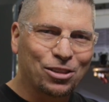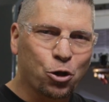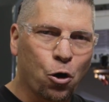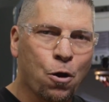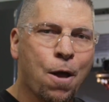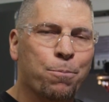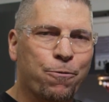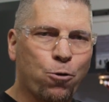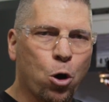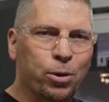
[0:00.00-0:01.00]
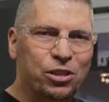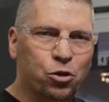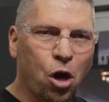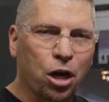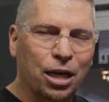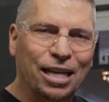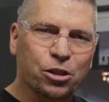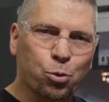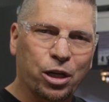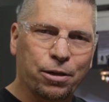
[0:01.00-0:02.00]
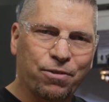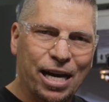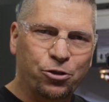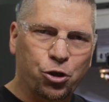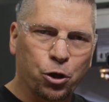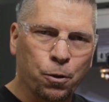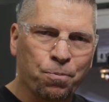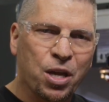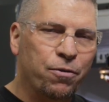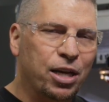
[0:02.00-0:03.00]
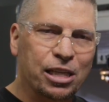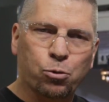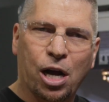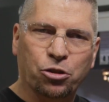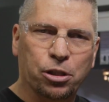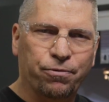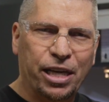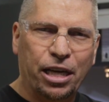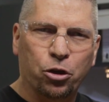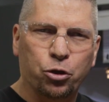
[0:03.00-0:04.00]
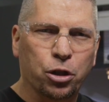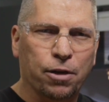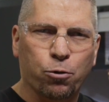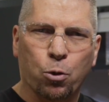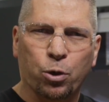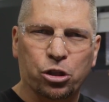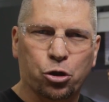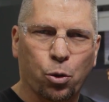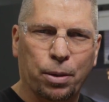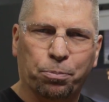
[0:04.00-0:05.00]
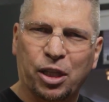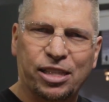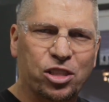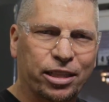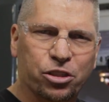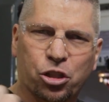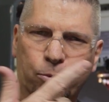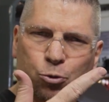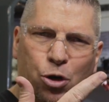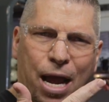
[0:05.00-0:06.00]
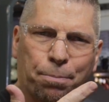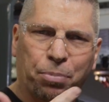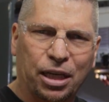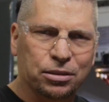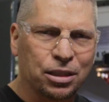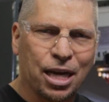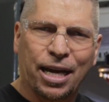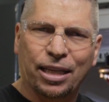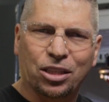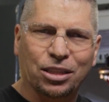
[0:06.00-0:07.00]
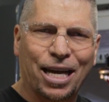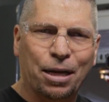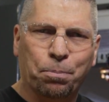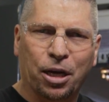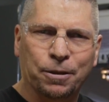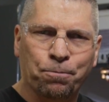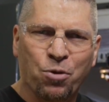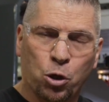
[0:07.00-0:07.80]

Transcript: So before we start, I just want to invite you, if you guys watch the video, you love what we're doing, please hit the subscribe button, hit the like button.